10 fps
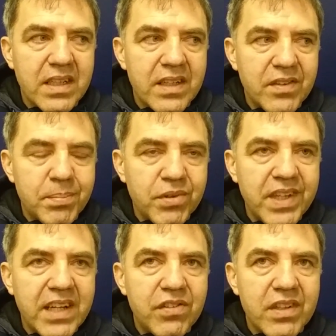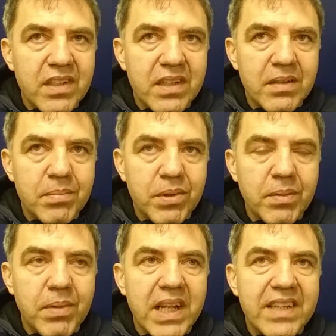as a protection,
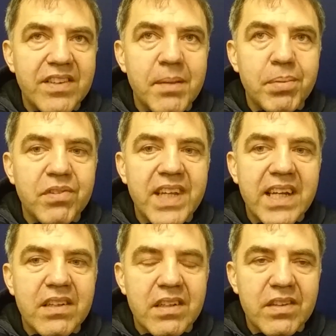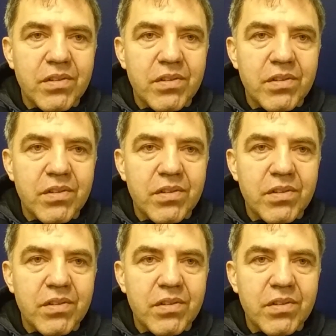let's say protector.